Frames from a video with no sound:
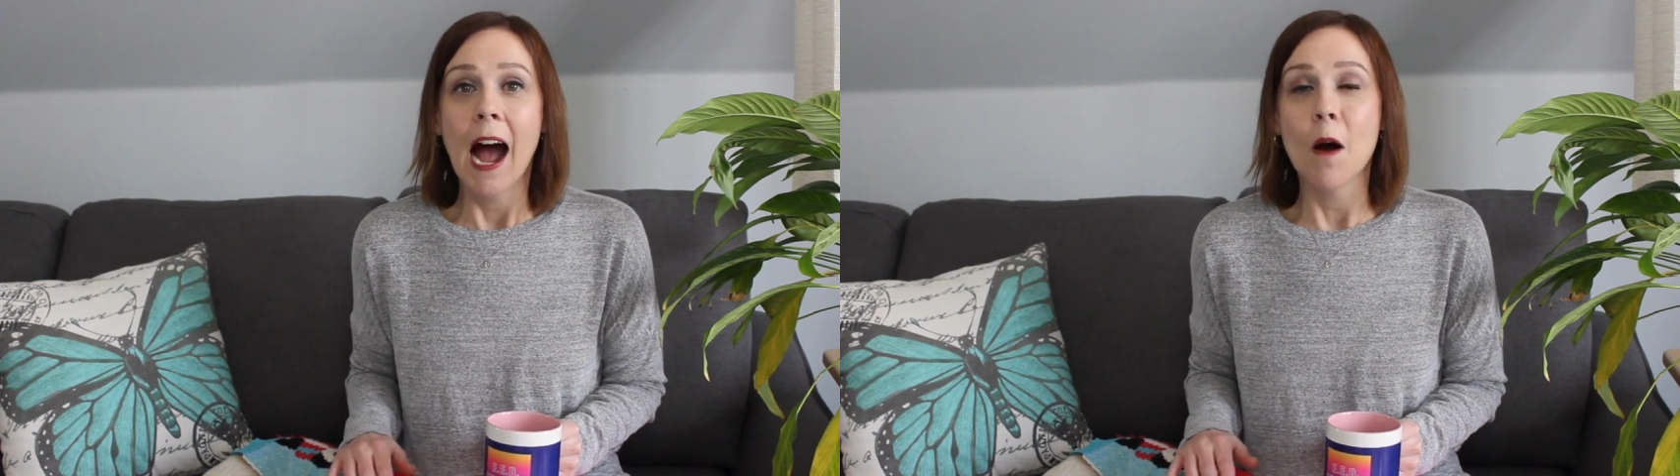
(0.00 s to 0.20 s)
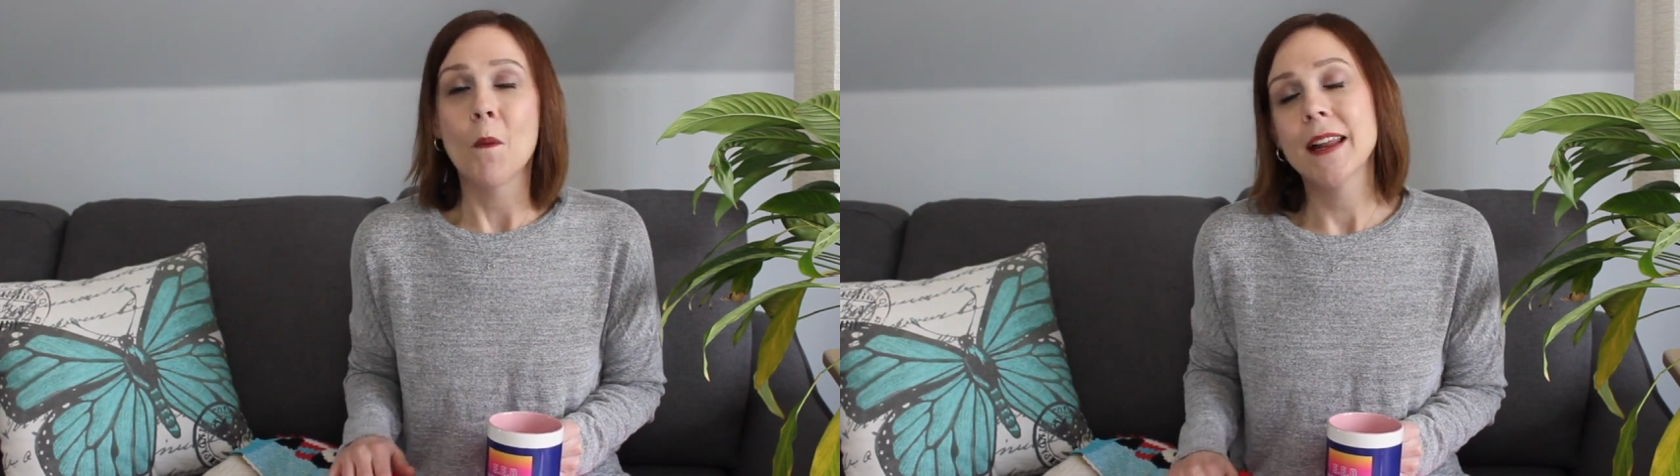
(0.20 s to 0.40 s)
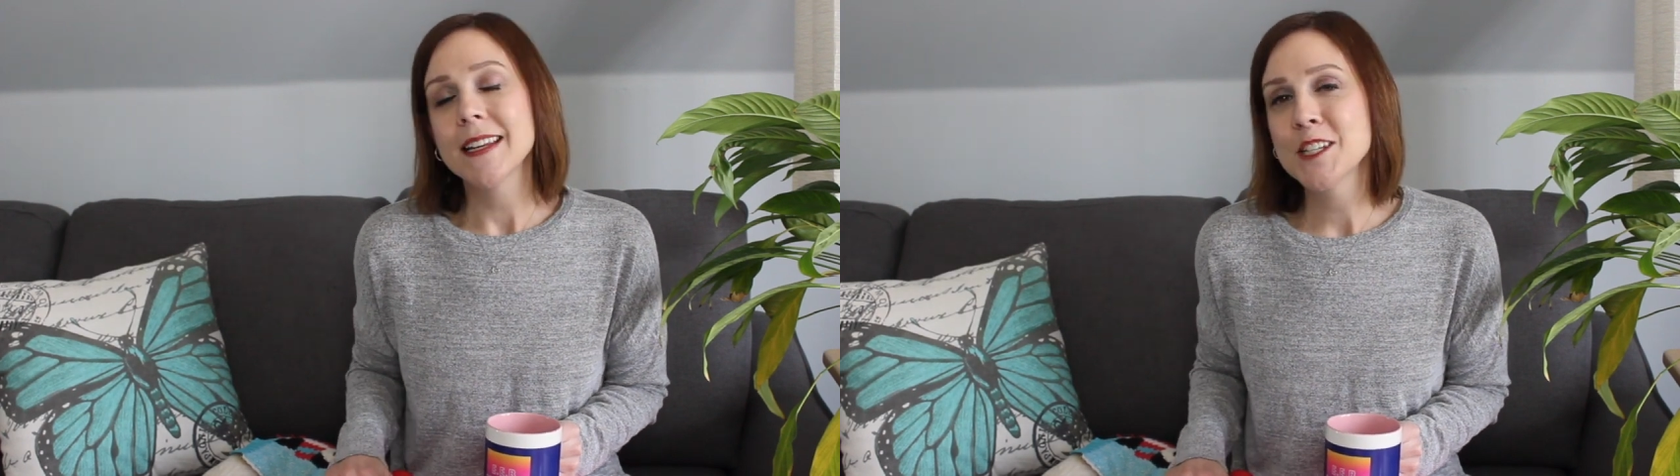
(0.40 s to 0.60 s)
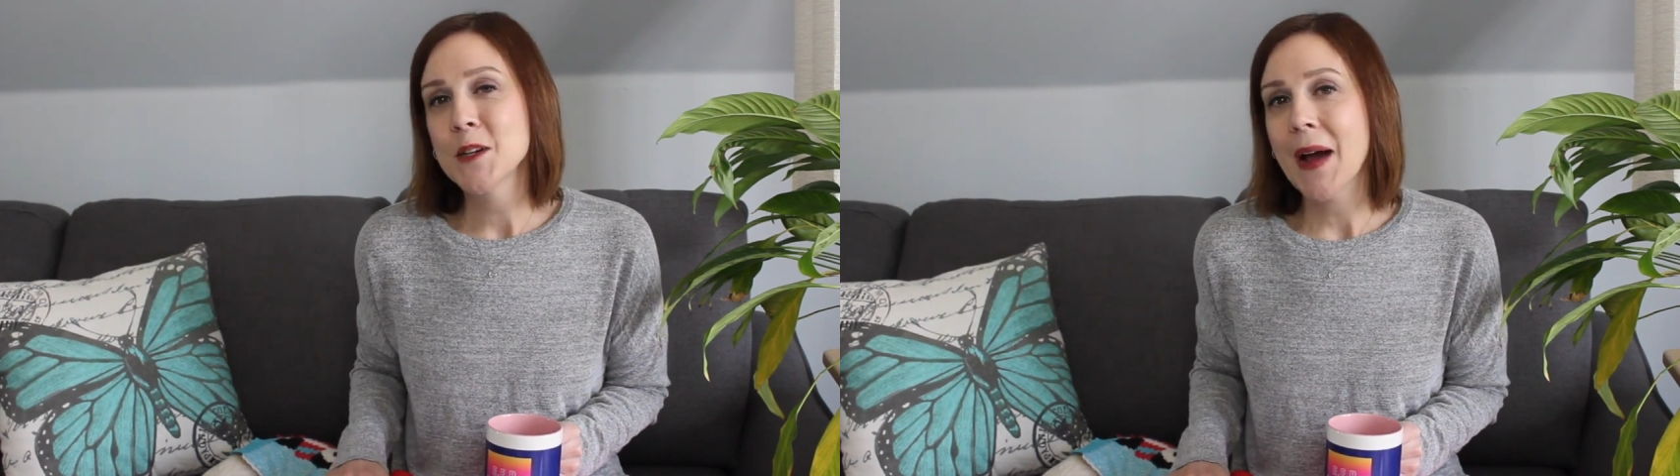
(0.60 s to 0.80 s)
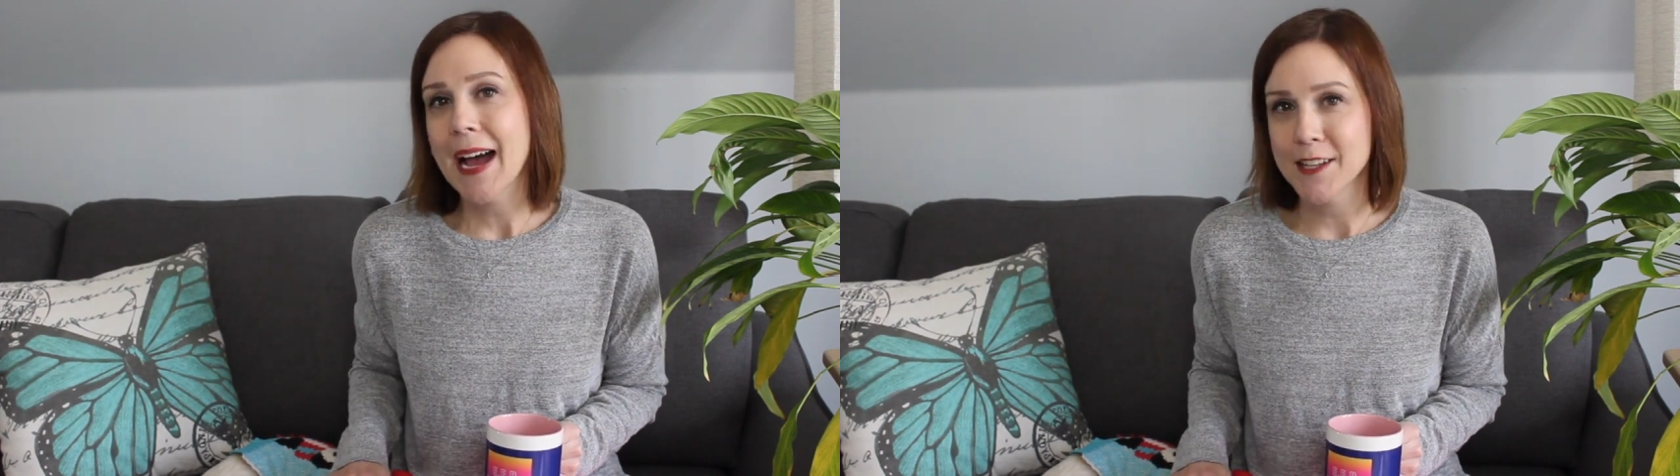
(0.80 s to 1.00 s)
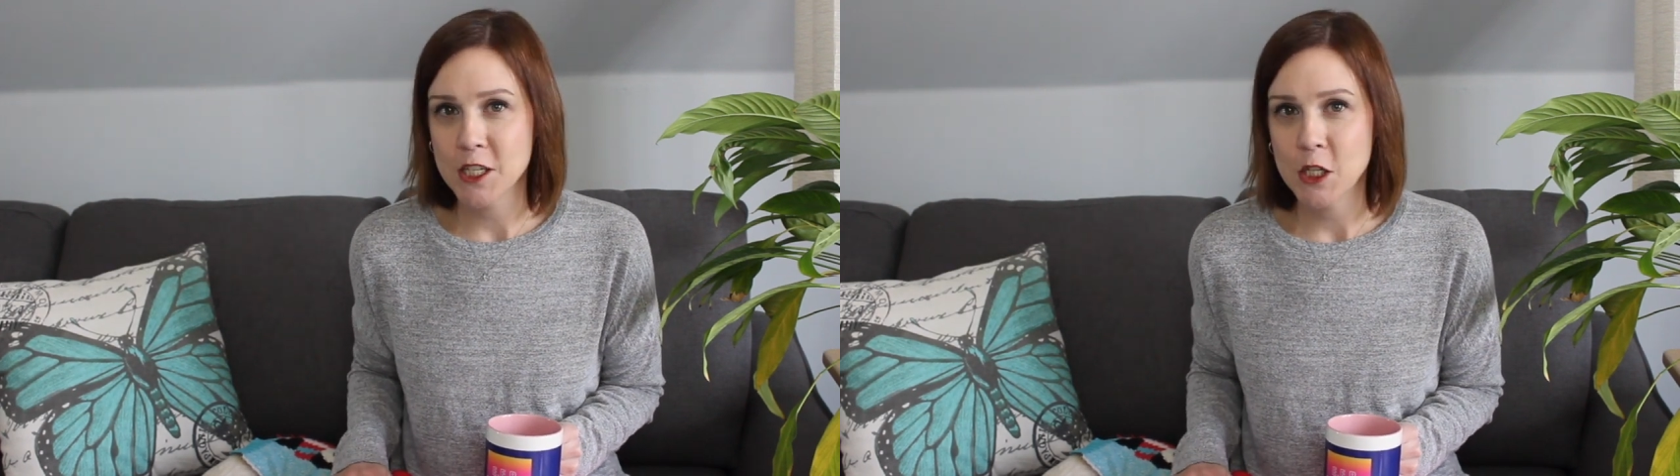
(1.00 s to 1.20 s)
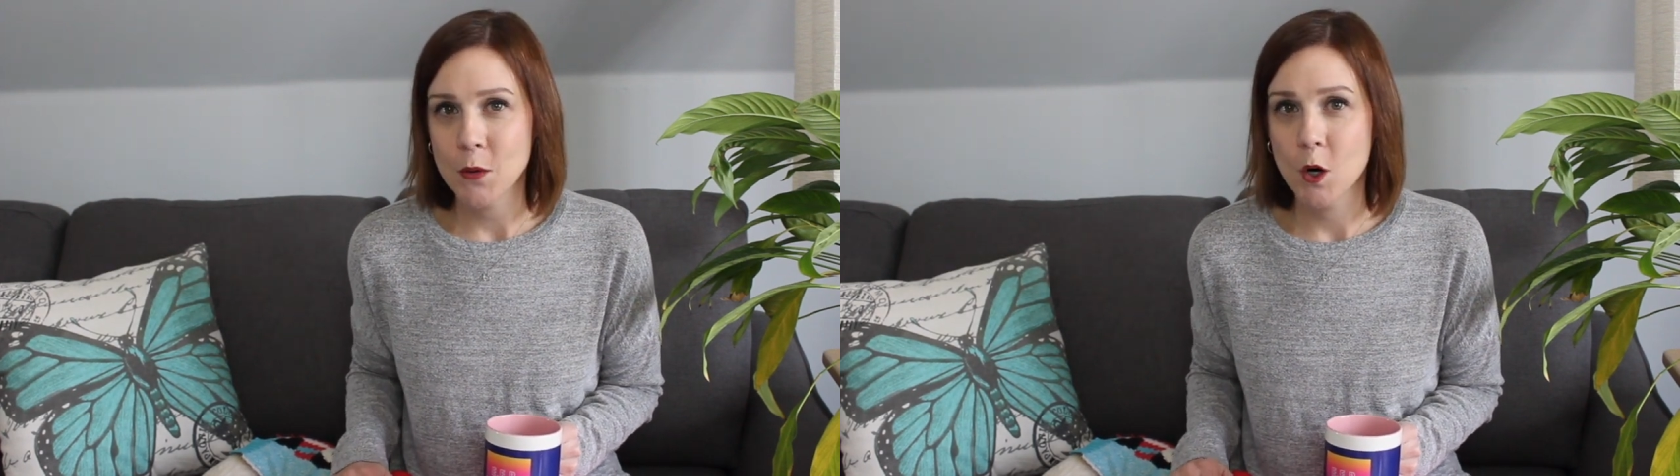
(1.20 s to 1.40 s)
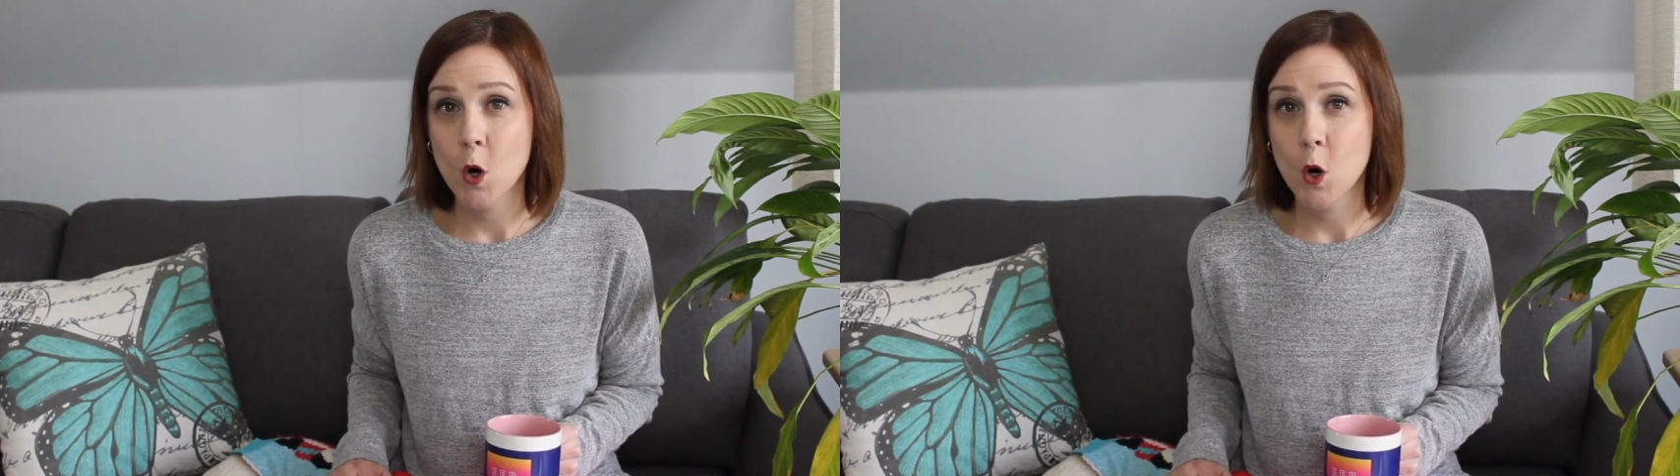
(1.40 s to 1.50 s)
I wanted to ask you a